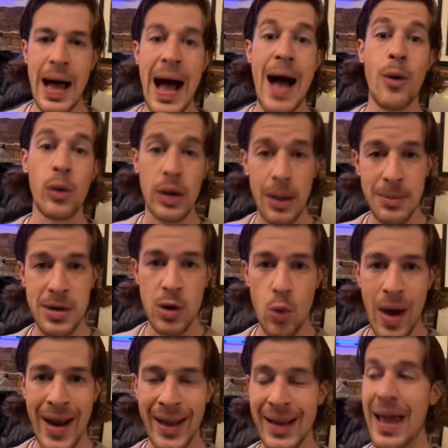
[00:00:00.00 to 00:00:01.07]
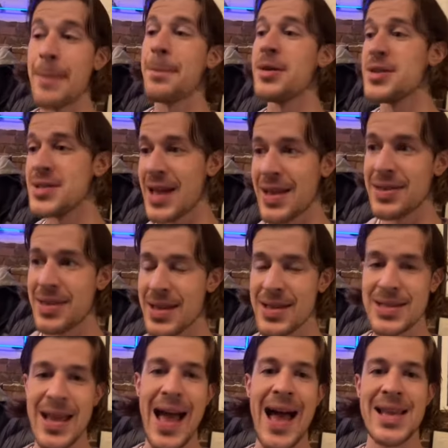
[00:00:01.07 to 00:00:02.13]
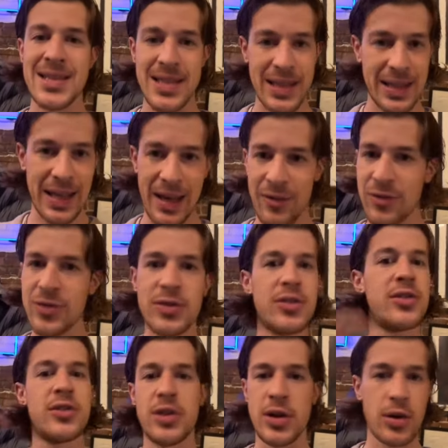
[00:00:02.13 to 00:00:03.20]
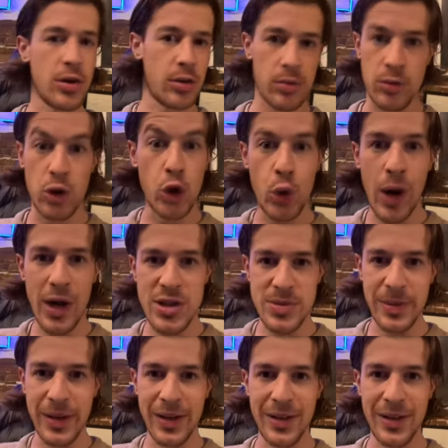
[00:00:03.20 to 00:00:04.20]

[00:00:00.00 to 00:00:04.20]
I will come to your wedding and present this as the gift to your new husband